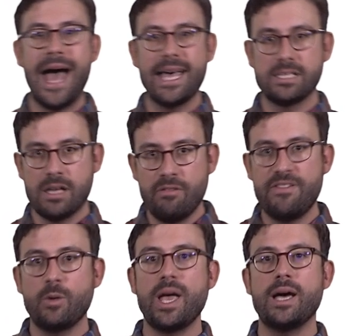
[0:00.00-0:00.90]
as a
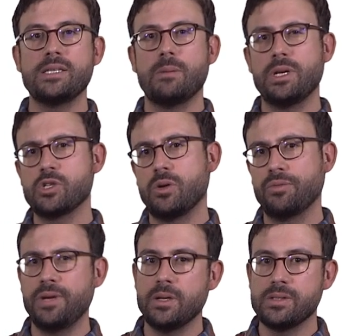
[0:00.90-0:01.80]
very high dimensional
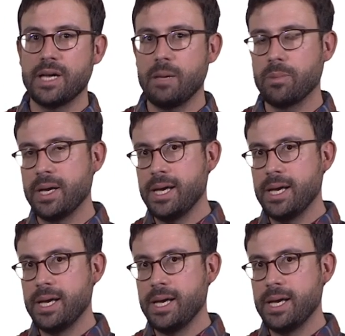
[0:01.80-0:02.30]
phenotype.